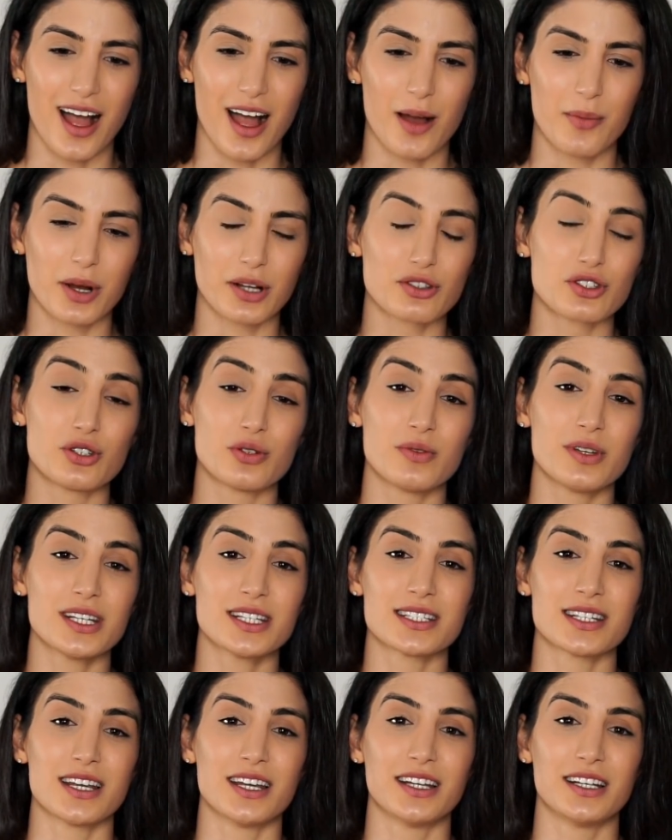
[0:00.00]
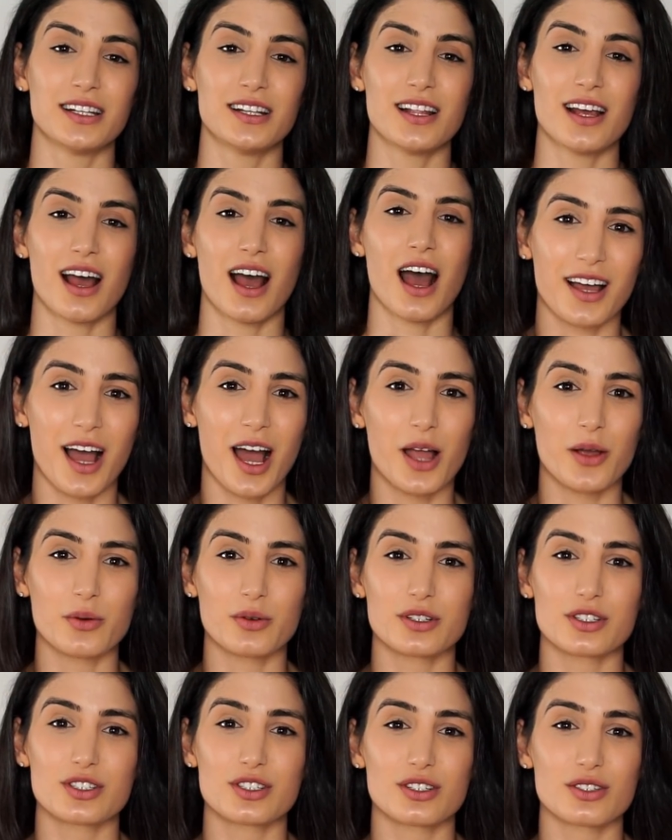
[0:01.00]
About 2 weeks in, I
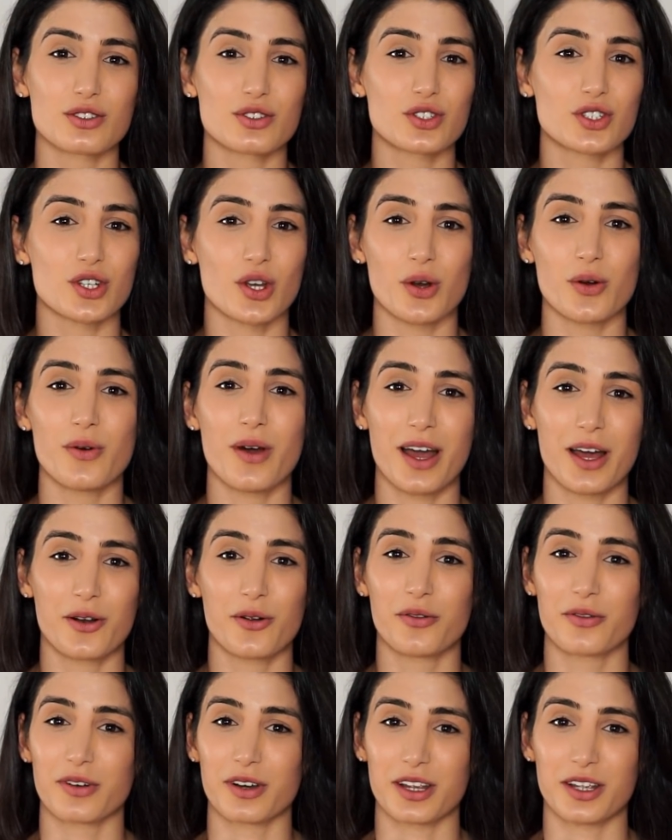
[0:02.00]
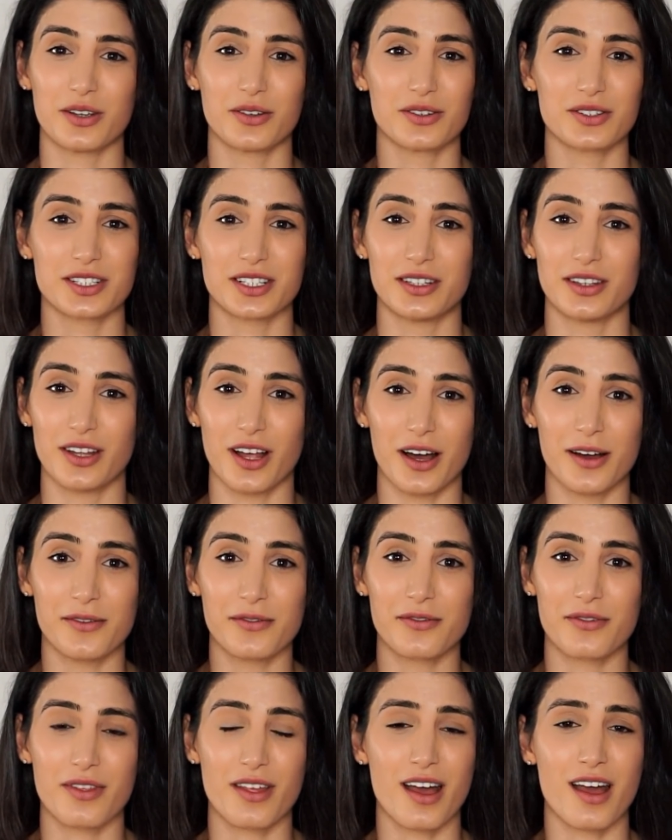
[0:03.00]
was so head over heels in
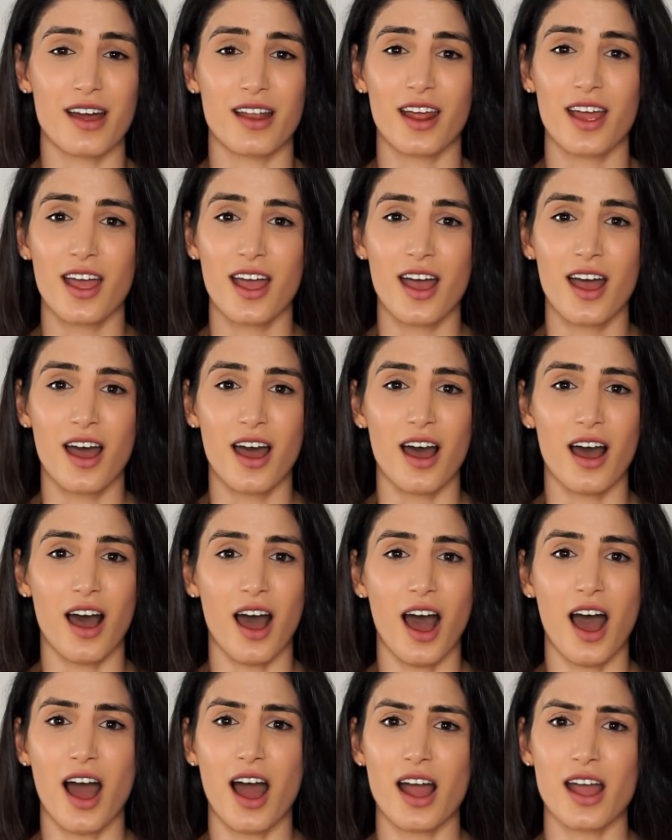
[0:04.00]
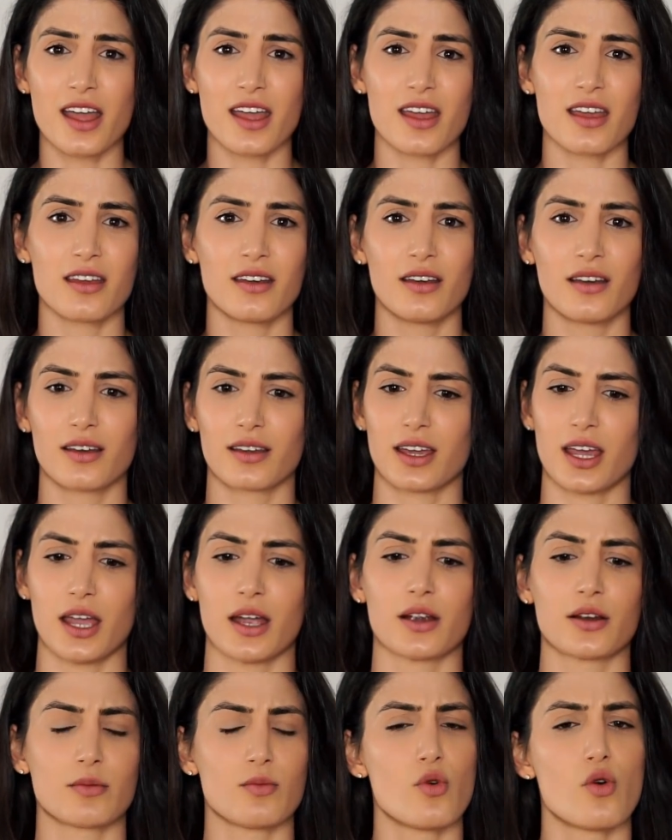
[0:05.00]
love that I
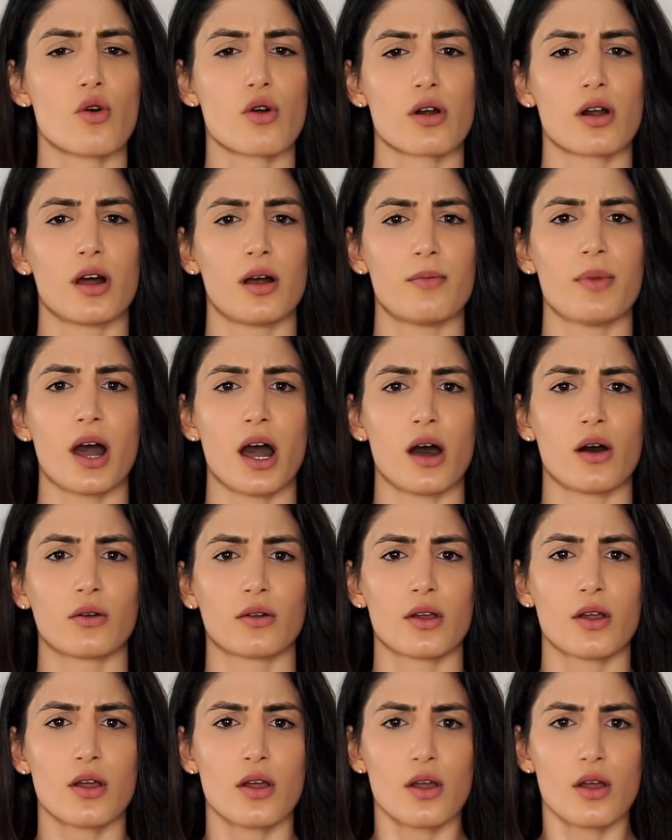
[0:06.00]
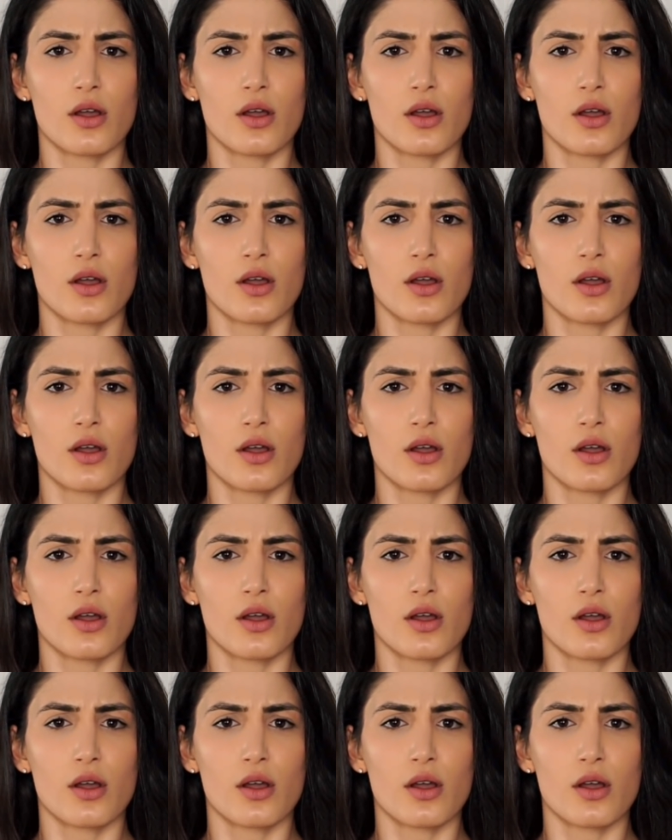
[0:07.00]
cared more about